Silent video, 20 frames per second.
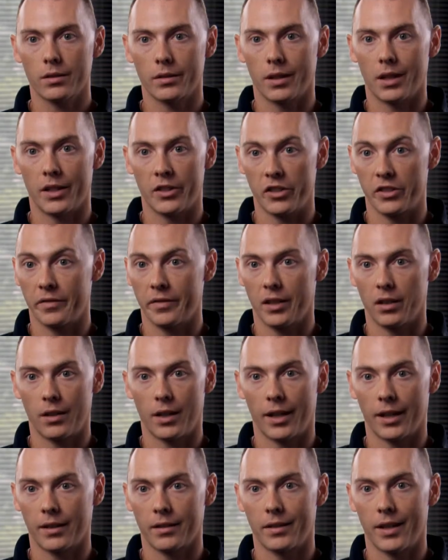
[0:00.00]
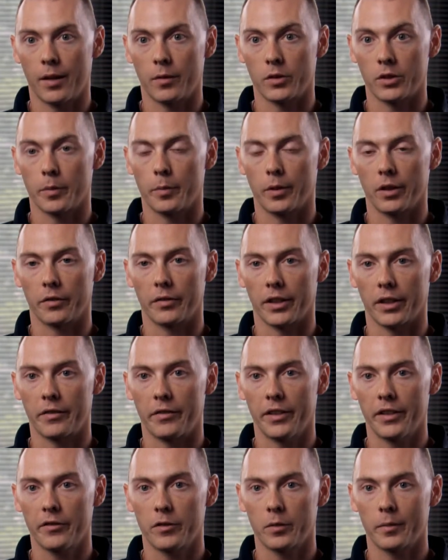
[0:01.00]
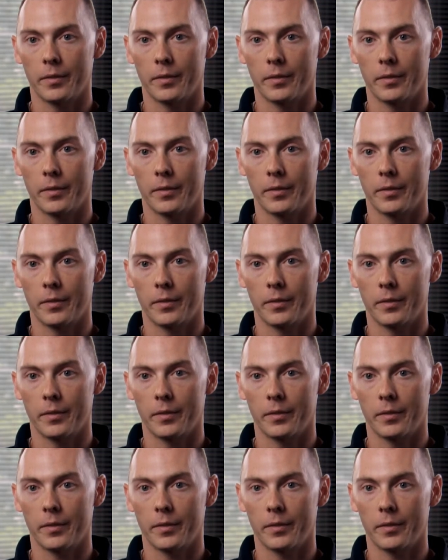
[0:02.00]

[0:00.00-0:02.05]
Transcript: so I just felt like that was a perfect fit for